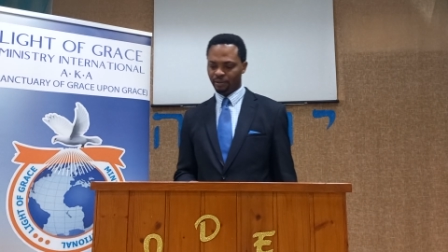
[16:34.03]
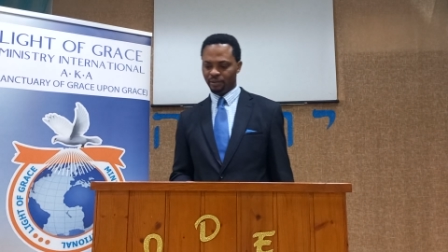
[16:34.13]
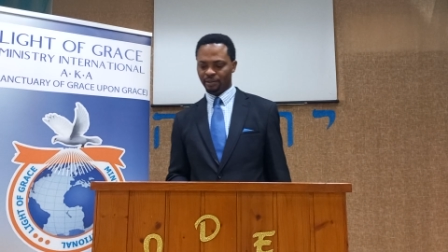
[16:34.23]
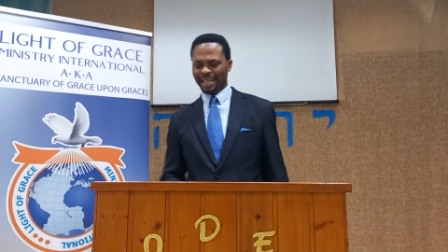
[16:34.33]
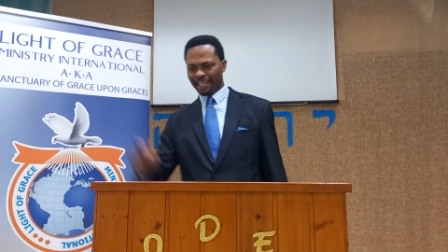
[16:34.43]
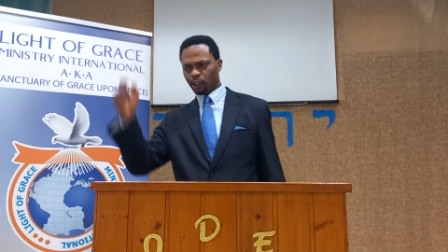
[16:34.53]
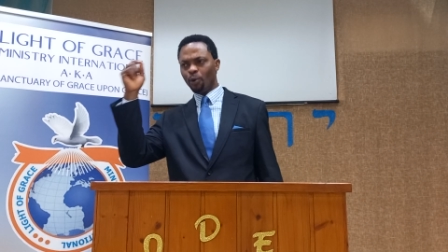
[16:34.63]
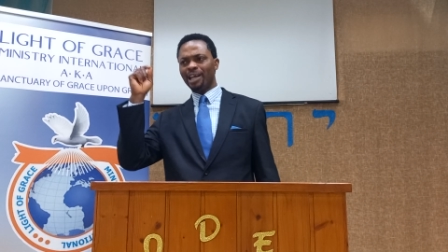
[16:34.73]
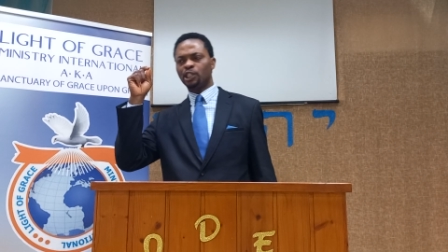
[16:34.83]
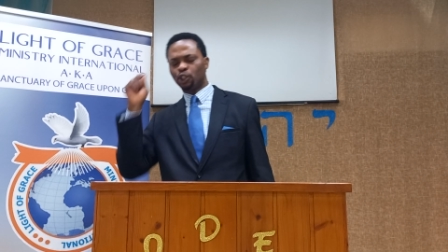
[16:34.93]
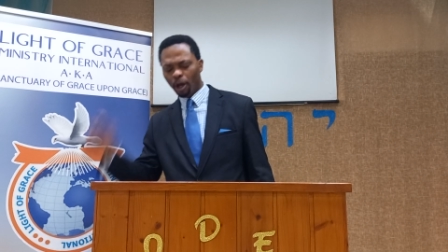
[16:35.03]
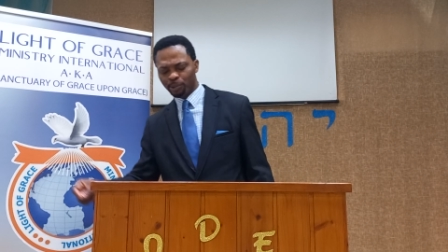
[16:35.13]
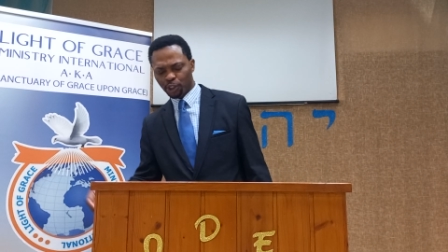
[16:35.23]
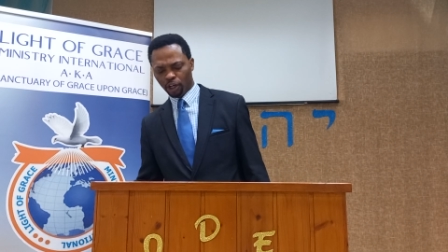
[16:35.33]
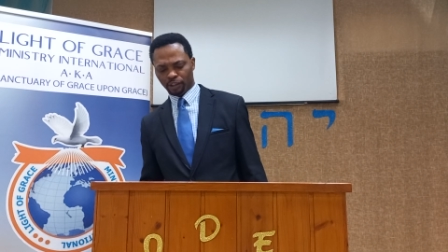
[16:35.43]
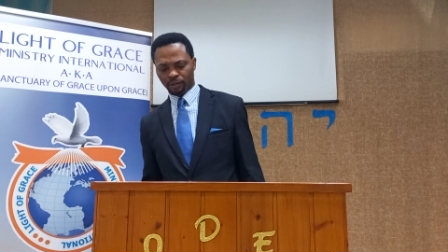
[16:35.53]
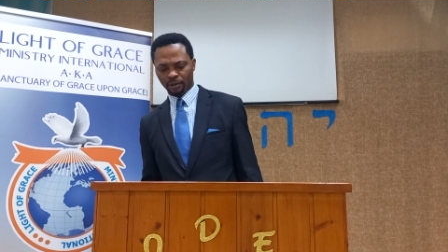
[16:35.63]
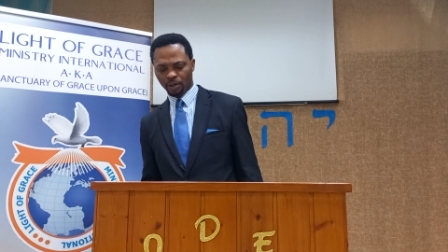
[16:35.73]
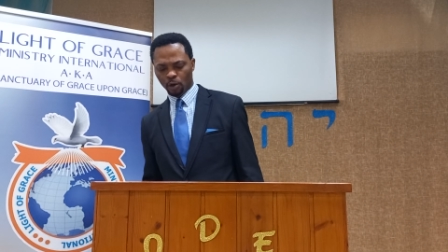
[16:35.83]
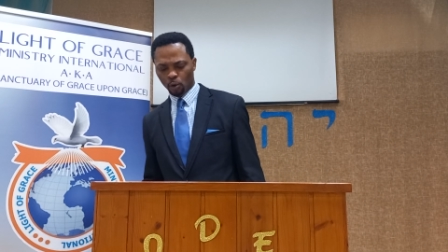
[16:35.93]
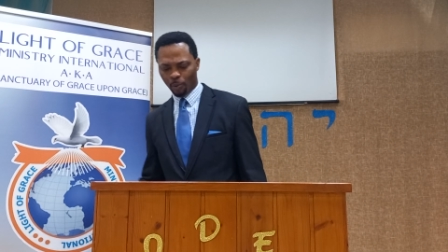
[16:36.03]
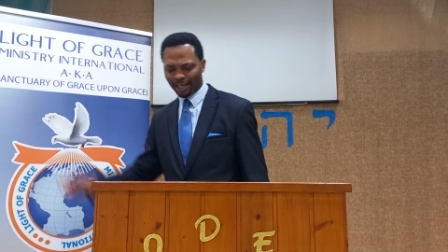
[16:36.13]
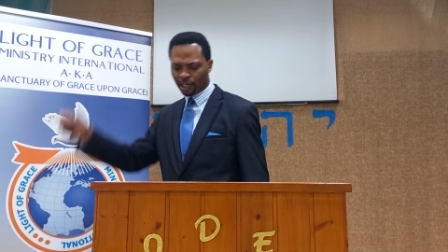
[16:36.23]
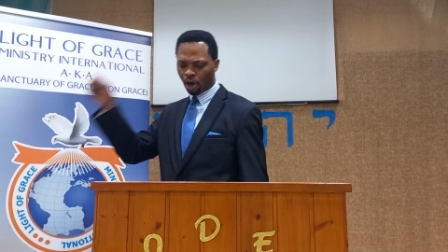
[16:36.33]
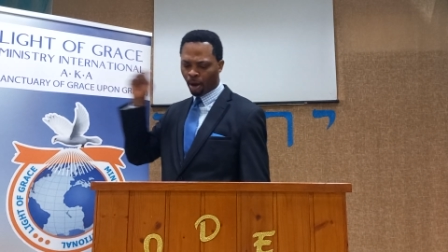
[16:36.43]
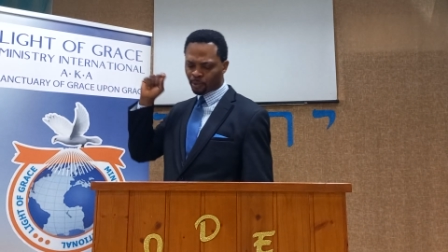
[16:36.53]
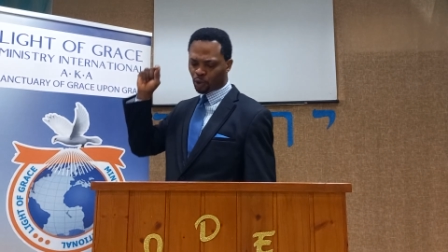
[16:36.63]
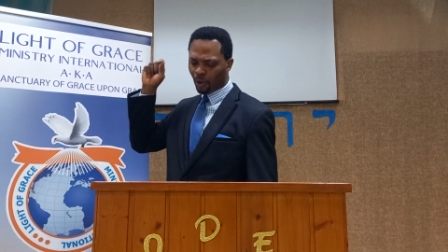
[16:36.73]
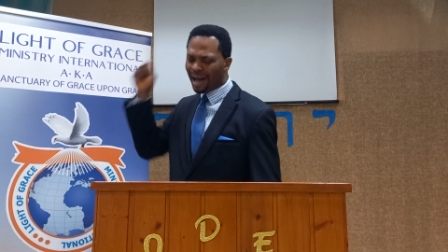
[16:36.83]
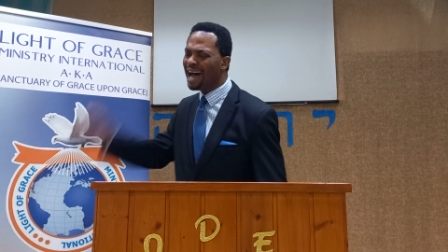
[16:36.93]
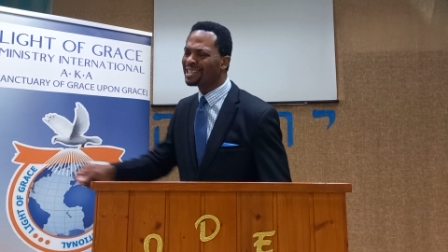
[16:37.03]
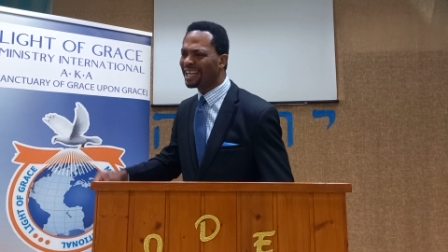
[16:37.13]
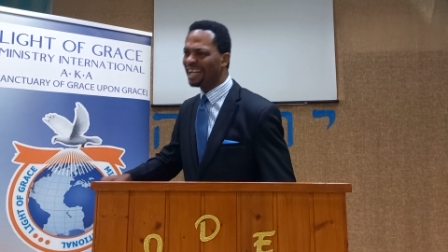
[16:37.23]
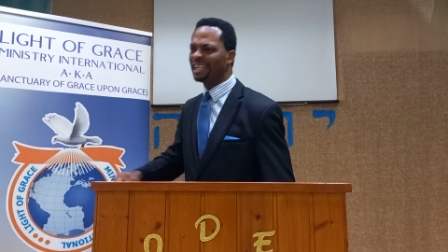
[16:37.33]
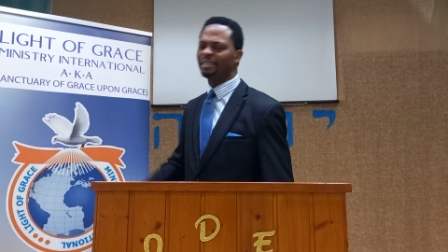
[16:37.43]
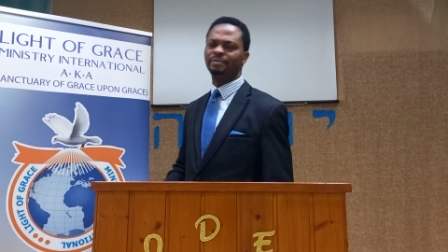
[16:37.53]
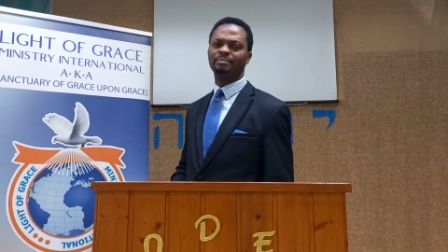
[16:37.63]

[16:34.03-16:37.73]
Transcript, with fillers: There is no assumption when it comes to asking.